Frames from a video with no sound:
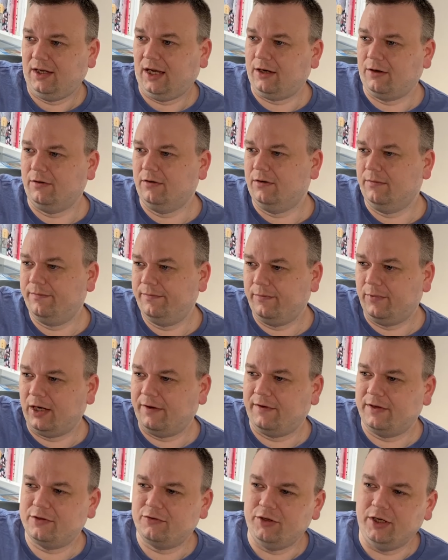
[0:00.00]
I don't know,
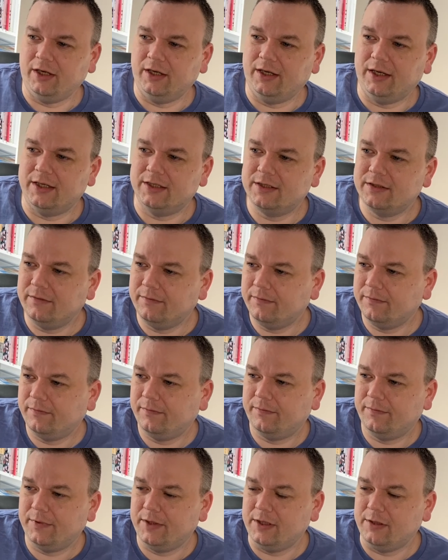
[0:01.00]
whatever street it is,
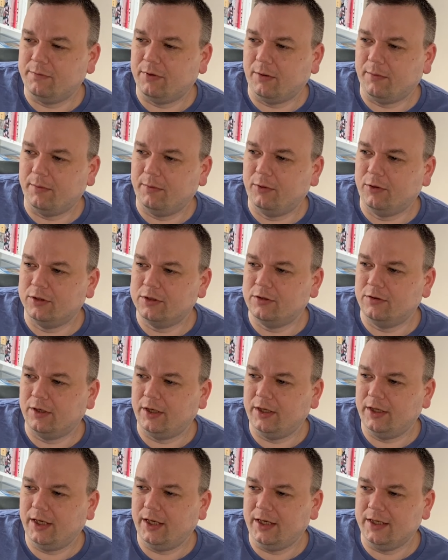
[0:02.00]
you pop the postcode
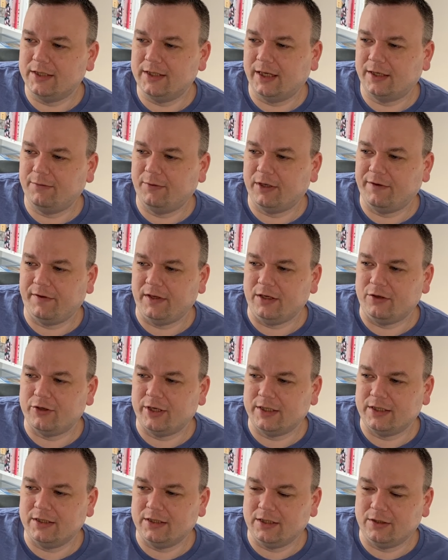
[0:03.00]
in there, you select whatever the
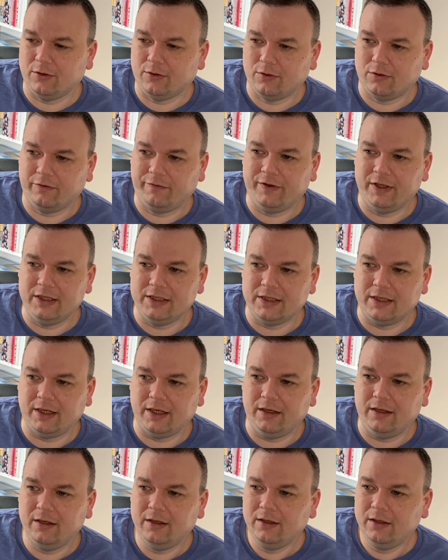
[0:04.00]
address is, it auto fills it
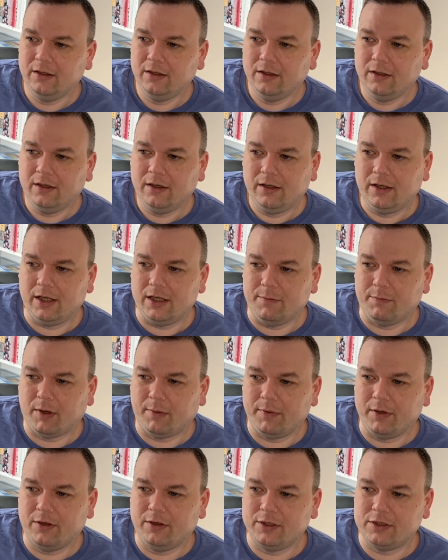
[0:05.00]
in, then you pop
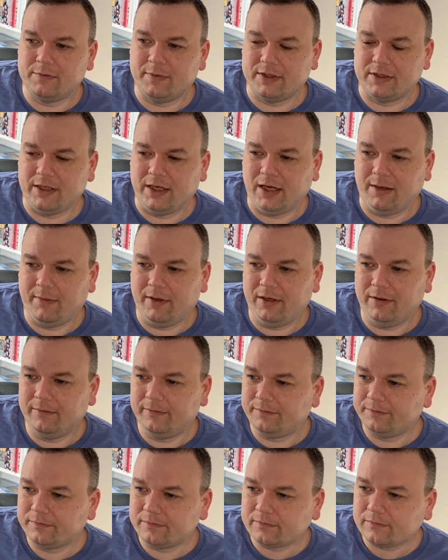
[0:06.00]
the customer's name in,
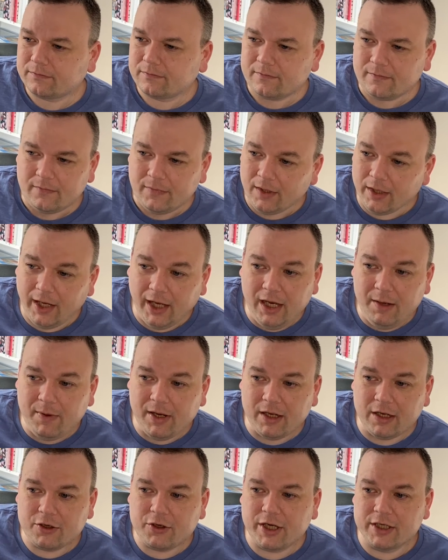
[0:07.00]

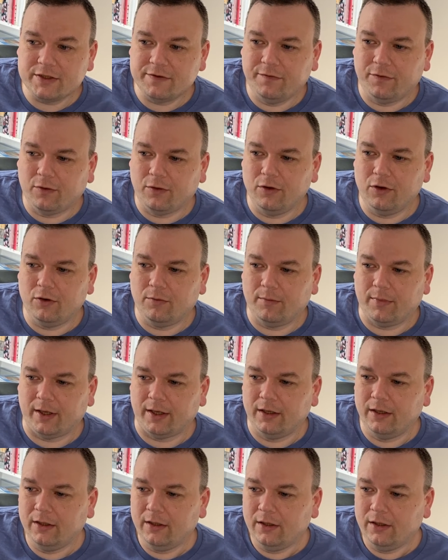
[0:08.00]
email address, phone number,